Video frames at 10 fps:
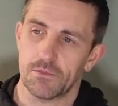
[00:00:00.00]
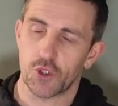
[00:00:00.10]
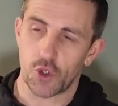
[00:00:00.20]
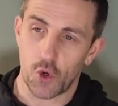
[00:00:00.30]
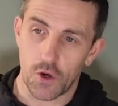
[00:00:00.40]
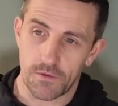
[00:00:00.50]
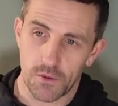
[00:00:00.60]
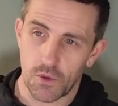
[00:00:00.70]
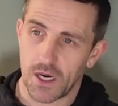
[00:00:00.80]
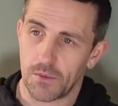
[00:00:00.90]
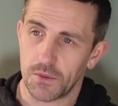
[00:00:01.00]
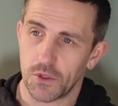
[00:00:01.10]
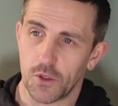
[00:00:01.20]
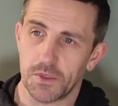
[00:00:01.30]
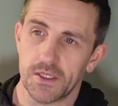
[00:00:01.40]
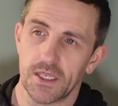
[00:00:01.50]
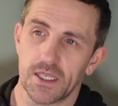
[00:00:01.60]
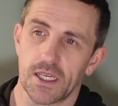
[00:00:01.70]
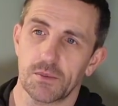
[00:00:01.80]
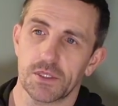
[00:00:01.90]
shot for what I would normally
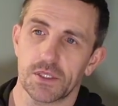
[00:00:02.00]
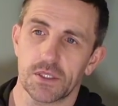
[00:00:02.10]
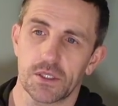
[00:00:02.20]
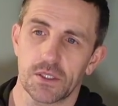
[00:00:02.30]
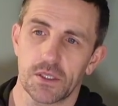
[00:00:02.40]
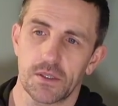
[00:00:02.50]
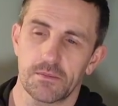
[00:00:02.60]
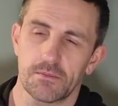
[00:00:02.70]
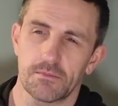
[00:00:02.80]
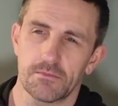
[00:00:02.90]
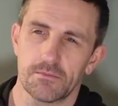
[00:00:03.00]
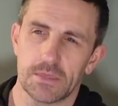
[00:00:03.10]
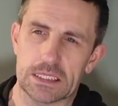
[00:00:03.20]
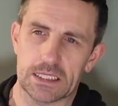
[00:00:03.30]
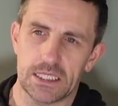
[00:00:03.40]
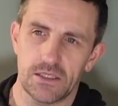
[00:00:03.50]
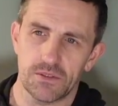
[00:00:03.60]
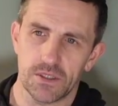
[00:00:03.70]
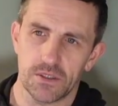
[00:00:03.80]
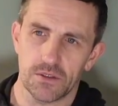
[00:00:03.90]
take. I was
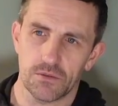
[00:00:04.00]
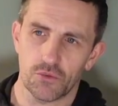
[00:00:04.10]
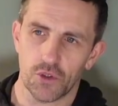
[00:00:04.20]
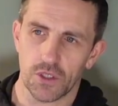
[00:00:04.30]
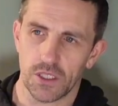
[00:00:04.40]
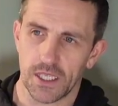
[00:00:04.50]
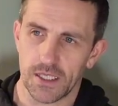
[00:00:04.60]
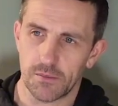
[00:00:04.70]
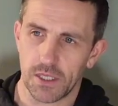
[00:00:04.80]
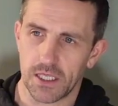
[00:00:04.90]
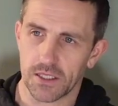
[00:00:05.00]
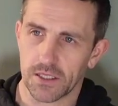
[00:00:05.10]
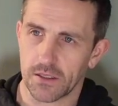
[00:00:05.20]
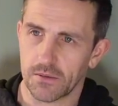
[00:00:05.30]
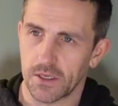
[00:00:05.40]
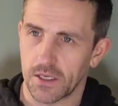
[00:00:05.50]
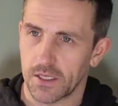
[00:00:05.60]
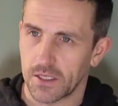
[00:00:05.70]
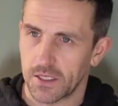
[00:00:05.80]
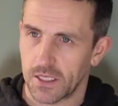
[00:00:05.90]
leaving Rooten Glen Park,
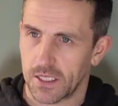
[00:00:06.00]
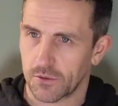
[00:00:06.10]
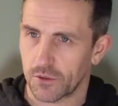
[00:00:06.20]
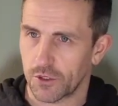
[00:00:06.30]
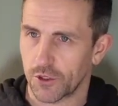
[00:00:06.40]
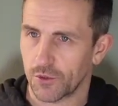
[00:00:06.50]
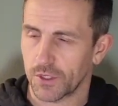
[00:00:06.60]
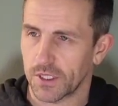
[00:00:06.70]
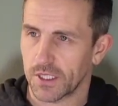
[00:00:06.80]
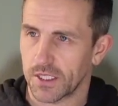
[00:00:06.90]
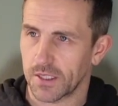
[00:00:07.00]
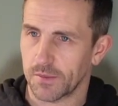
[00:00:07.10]
and I'm going to show you that